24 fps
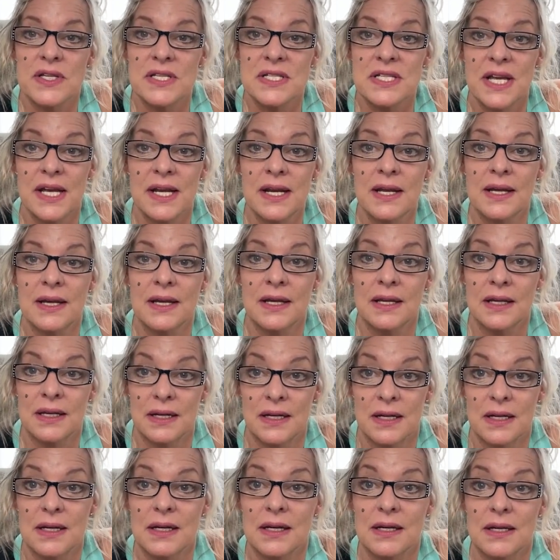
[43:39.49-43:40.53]
Senate?
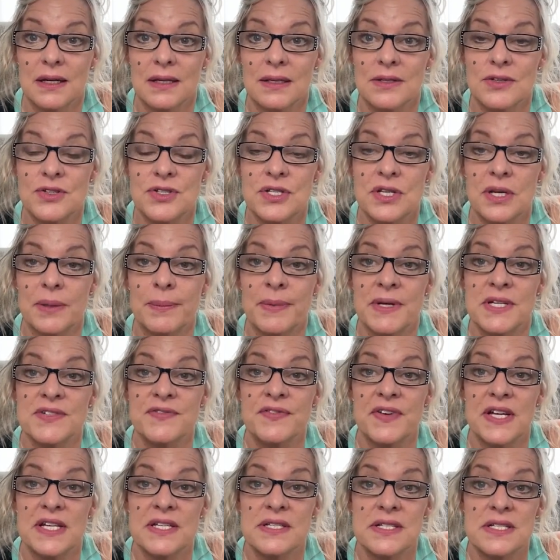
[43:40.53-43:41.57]
See everybody's
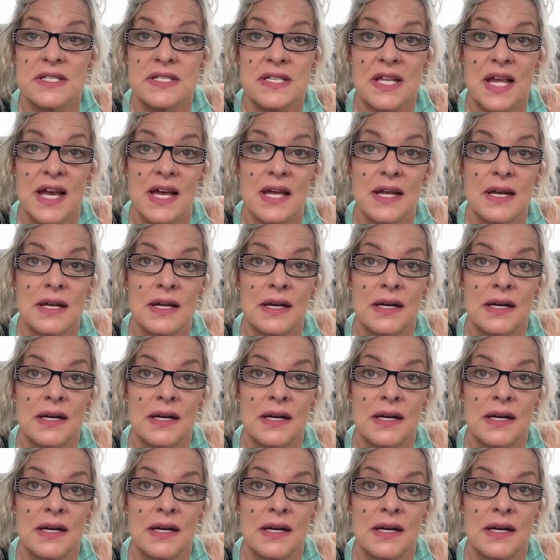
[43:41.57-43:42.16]
faces then?